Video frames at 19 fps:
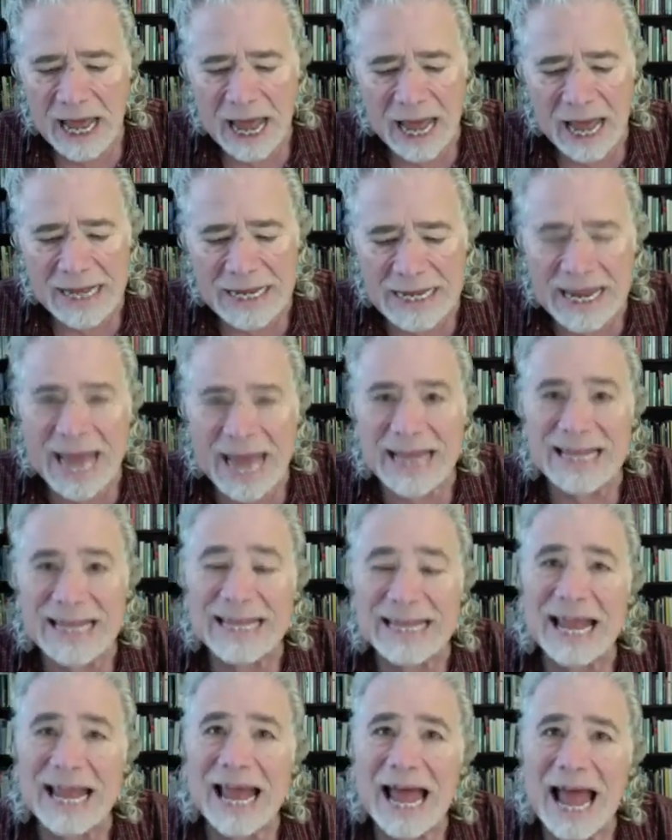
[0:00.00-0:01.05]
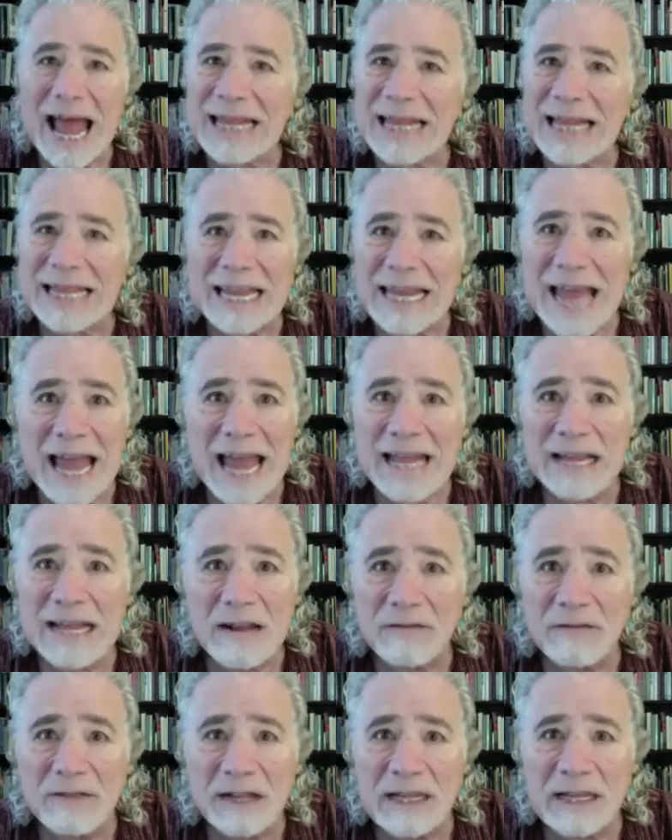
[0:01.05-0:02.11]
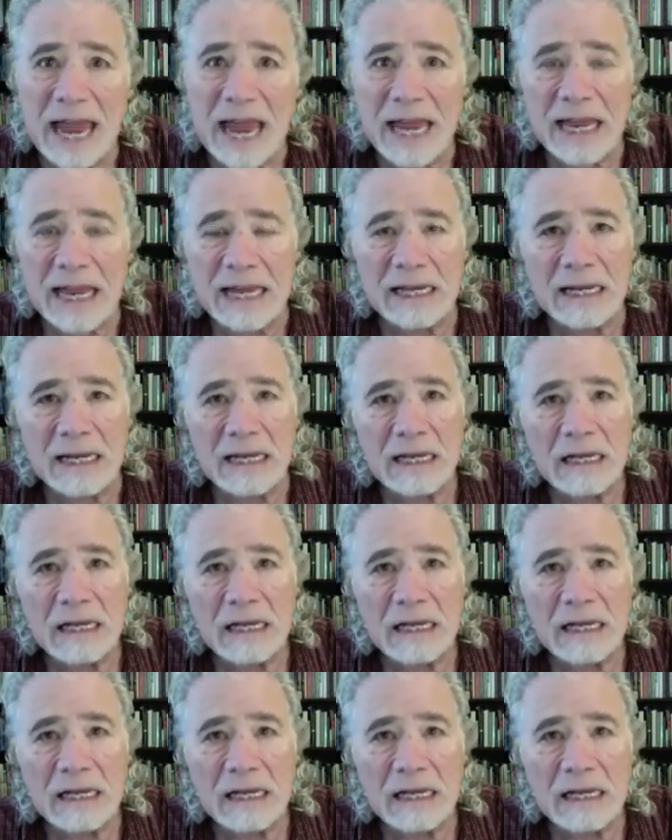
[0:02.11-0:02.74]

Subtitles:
and yet at the end of the day,